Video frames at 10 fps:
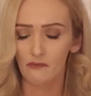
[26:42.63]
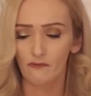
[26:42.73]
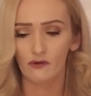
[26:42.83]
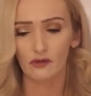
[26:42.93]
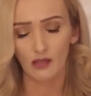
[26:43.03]

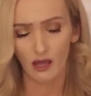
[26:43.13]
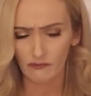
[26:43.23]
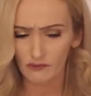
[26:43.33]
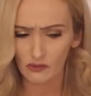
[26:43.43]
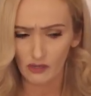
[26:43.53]
For a lot
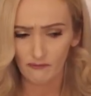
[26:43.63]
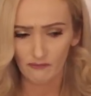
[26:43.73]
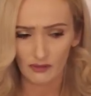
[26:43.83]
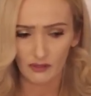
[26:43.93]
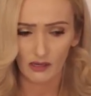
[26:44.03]
of you, I
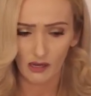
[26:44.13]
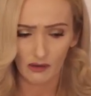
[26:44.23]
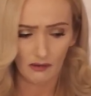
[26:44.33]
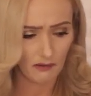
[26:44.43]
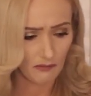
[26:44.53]
feel
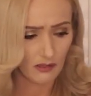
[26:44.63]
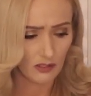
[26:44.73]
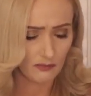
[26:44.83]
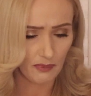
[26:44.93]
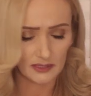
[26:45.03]
a
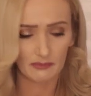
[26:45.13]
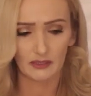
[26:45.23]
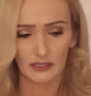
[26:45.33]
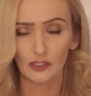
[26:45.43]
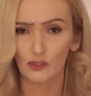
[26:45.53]
good
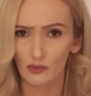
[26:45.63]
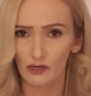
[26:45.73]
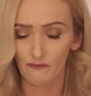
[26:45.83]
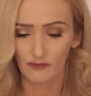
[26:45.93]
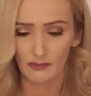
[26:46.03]
possibility you were
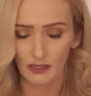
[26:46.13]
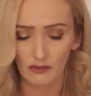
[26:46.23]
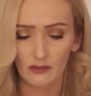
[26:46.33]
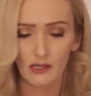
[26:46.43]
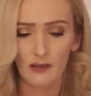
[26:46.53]
a
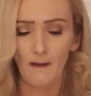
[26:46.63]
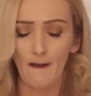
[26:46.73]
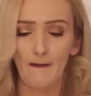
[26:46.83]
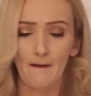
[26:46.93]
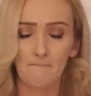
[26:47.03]
female.
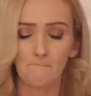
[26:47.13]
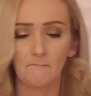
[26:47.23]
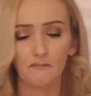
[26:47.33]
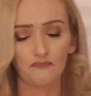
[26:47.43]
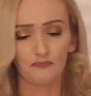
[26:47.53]

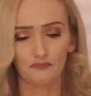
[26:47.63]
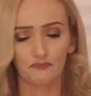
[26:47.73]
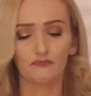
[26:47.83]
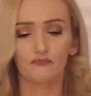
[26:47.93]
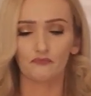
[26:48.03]

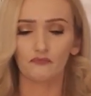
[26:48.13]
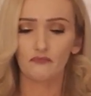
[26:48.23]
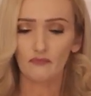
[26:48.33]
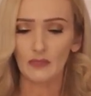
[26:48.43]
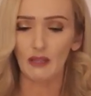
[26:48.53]

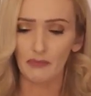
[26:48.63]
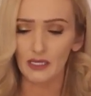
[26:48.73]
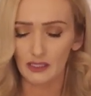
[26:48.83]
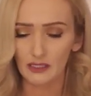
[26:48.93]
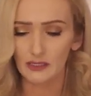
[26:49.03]
But
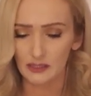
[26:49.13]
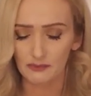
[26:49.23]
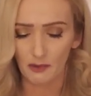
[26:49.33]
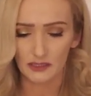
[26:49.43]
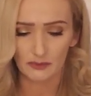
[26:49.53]
it is
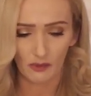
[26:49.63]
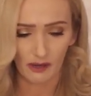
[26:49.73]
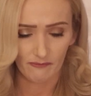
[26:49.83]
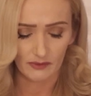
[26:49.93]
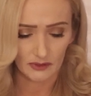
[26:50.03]
possible,
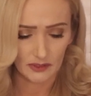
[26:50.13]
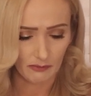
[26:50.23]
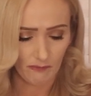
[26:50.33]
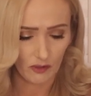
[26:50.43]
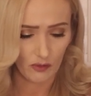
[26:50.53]
I feel
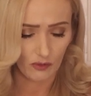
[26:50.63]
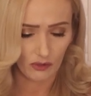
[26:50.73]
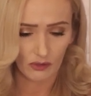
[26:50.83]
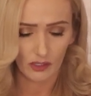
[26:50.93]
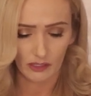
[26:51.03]
some of you
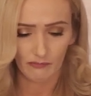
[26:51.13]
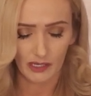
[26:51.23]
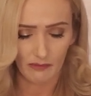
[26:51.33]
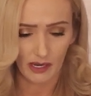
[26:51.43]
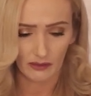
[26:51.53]
could have
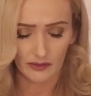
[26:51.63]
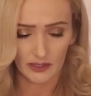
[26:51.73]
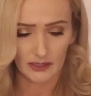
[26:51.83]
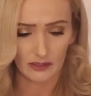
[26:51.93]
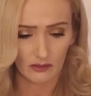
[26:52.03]
been a male in
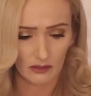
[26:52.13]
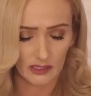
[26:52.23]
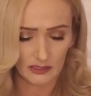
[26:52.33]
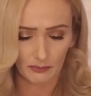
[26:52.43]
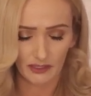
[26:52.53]

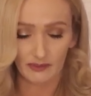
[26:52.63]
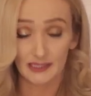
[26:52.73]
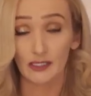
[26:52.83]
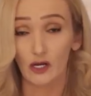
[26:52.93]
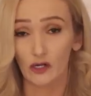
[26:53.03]
this previous
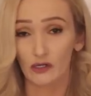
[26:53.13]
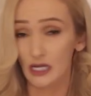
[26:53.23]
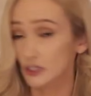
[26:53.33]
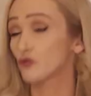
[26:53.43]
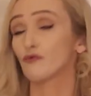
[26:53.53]

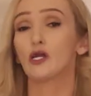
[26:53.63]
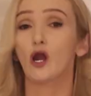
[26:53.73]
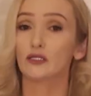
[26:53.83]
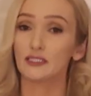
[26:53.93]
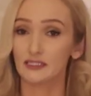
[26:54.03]
incarnation,
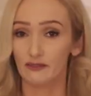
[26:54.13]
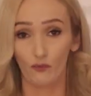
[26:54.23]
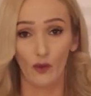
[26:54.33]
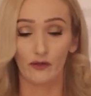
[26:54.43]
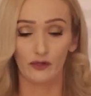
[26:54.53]
regardless of
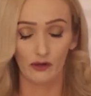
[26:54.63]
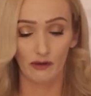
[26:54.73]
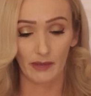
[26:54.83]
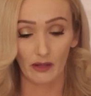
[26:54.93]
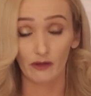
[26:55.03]
whether you're
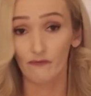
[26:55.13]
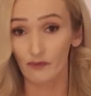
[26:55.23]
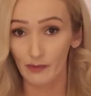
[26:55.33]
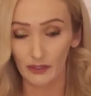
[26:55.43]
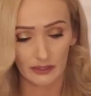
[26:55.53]
a male or
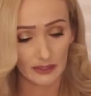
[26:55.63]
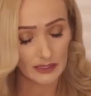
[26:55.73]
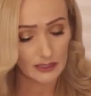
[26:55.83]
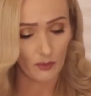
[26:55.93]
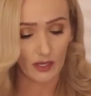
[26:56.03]
female in
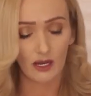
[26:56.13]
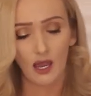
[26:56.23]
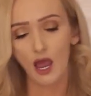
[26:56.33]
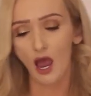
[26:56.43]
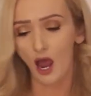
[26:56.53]
this one.
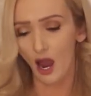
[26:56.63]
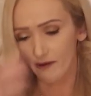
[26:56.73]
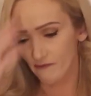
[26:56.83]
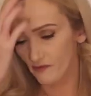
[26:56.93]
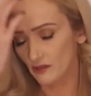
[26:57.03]

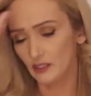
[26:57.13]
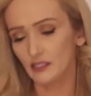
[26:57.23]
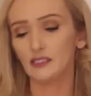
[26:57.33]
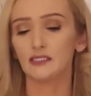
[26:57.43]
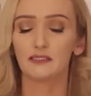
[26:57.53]
I feel
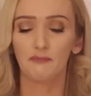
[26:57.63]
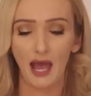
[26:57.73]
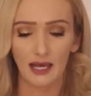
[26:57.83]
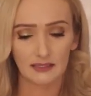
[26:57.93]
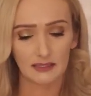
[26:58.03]
in this
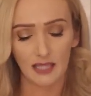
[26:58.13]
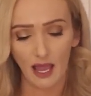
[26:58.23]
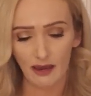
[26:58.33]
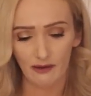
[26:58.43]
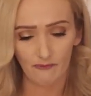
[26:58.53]
past
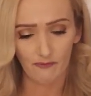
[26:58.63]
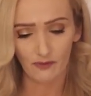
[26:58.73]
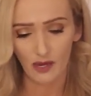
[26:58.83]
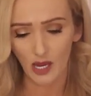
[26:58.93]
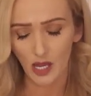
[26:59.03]
life,
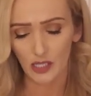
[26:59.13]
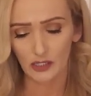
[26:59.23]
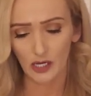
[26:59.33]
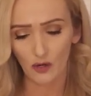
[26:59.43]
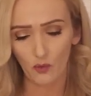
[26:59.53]

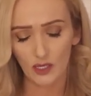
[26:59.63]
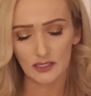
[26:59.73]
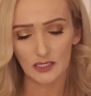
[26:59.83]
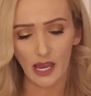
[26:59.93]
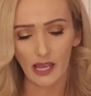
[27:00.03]
there
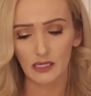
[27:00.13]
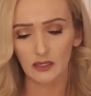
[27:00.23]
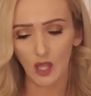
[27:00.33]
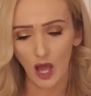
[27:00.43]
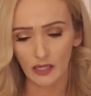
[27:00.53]
was a
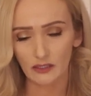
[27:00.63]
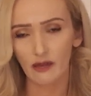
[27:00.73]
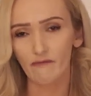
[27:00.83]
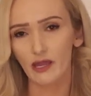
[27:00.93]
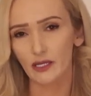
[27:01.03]
lot
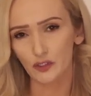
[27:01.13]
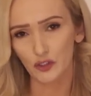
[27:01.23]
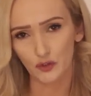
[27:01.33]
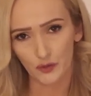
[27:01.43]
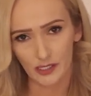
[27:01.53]
of
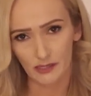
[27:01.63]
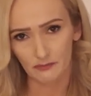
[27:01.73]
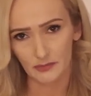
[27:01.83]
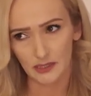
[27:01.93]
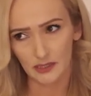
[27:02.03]

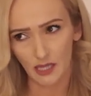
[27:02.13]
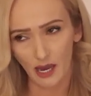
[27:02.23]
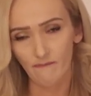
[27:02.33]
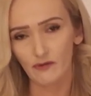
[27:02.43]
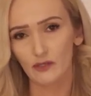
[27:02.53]
extremes.
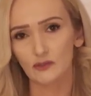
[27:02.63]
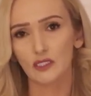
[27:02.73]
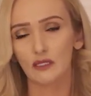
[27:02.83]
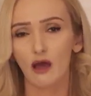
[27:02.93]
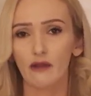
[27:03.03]
I feel there's a
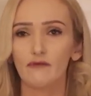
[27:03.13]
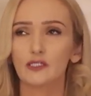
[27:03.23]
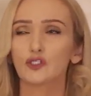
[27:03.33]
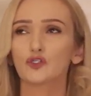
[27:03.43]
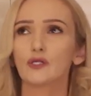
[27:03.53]
lot of
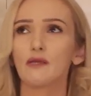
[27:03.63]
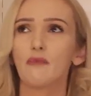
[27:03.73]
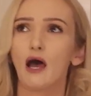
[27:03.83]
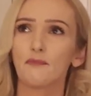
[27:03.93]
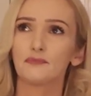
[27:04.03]
extreme
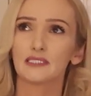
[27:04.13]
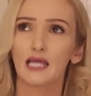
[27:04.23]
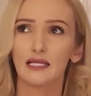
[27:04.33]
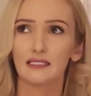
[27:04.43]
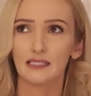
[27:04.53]
ups and